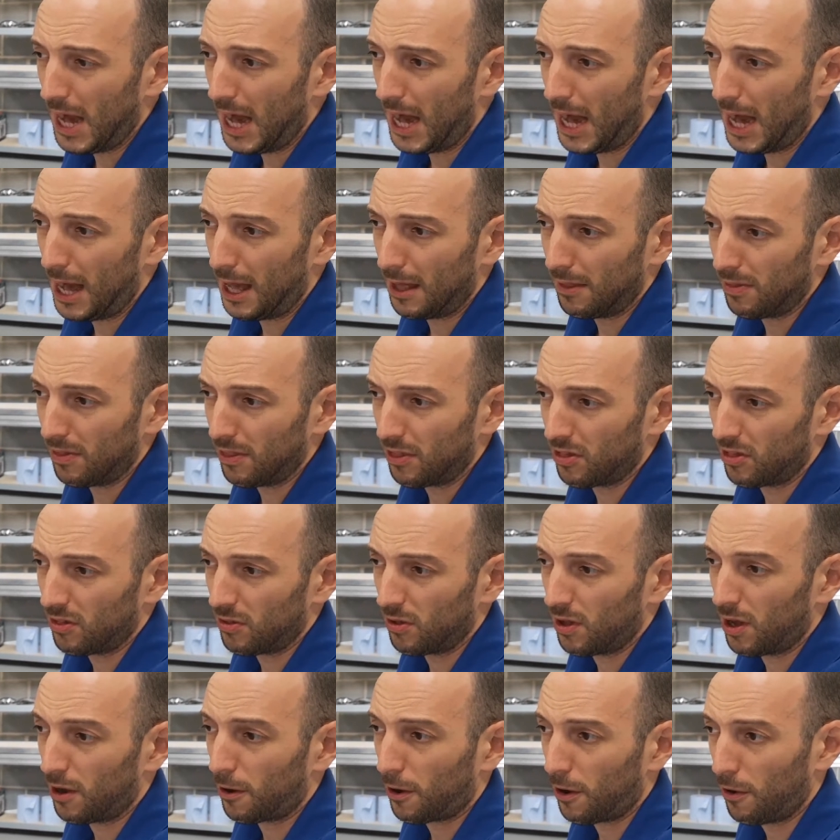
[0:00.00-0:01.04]
And
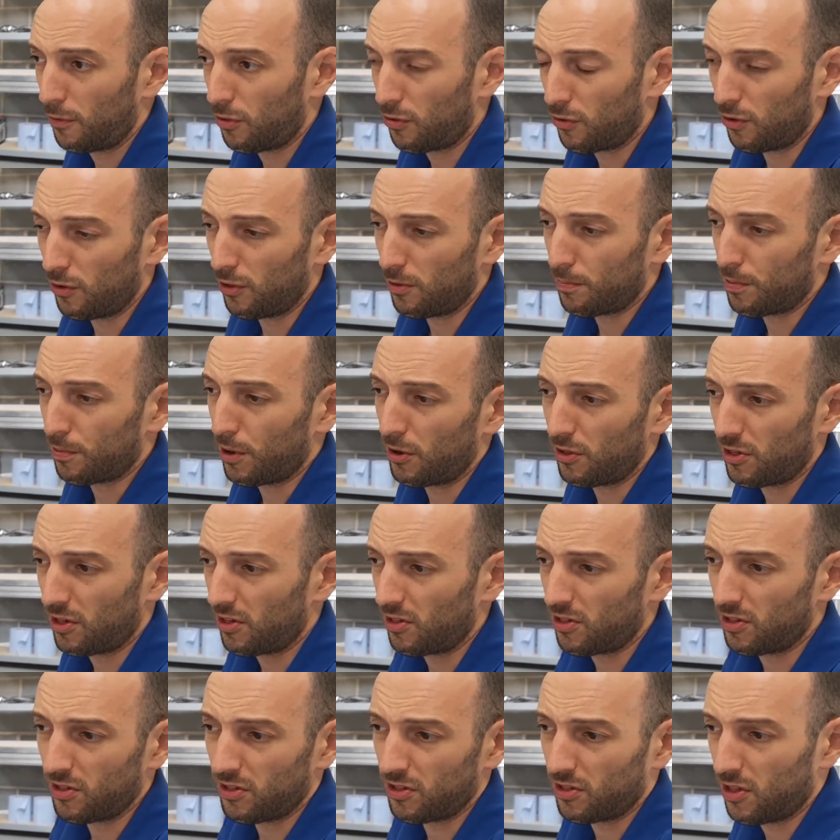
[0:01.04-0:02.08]
I'll go through the
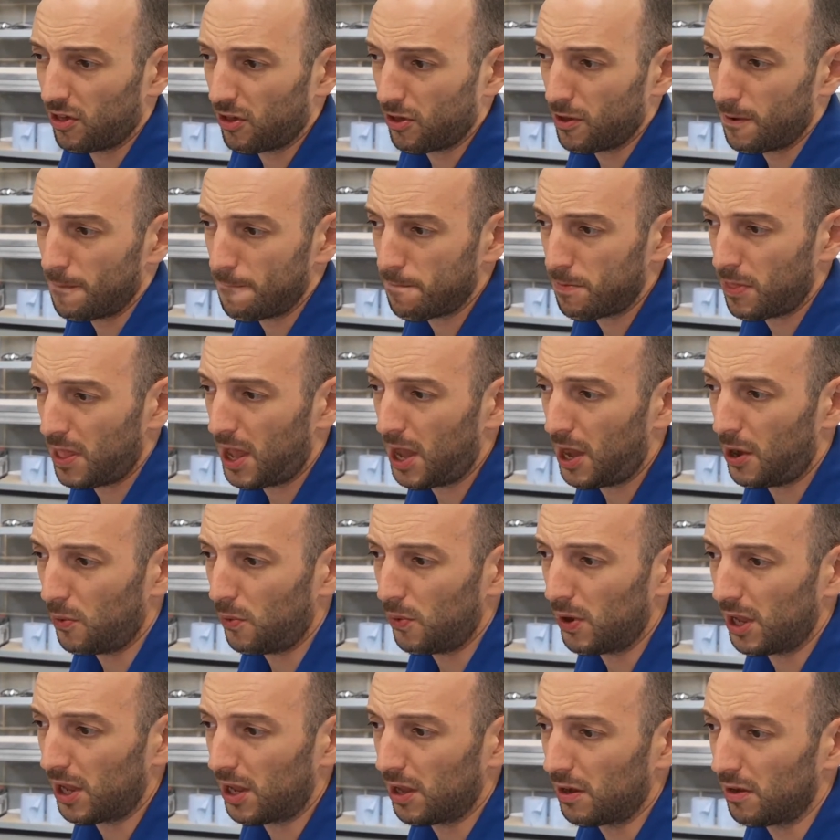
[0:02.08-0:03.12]
process as to how
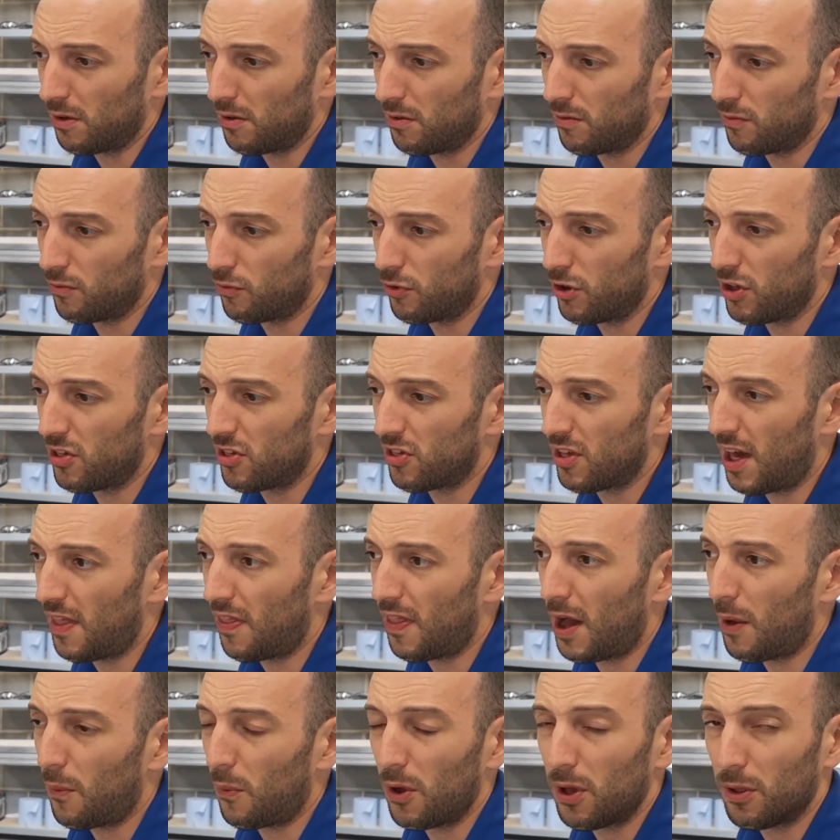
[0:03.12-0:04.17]
we can reset
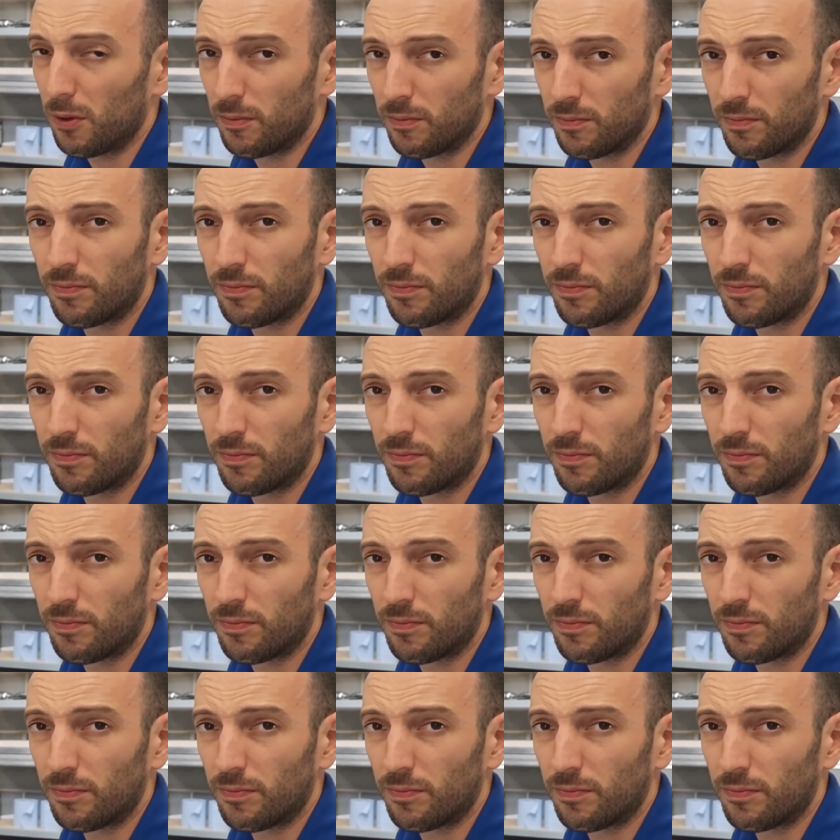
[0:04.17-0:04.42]
that wheel.